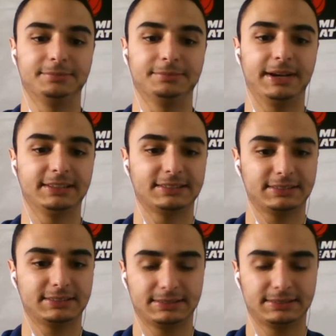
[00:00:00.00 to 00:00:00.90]
His
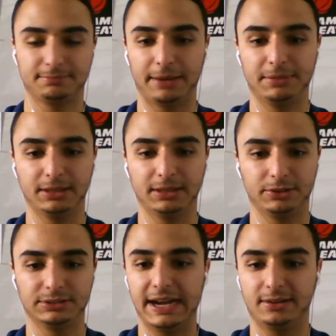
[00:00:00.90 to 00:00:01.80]
minutes might be a
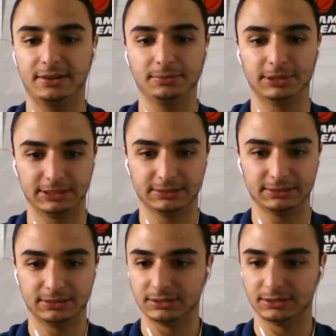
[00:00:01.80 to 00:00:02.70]
little down,
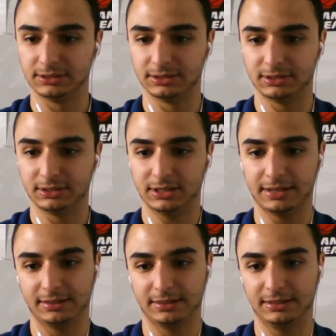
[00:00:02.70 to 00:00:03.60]
but
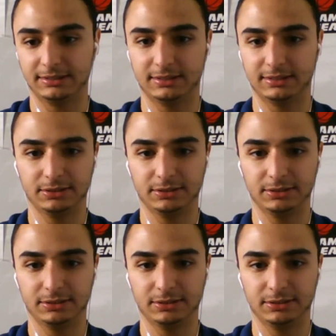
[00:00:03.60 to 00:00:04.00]
I think he's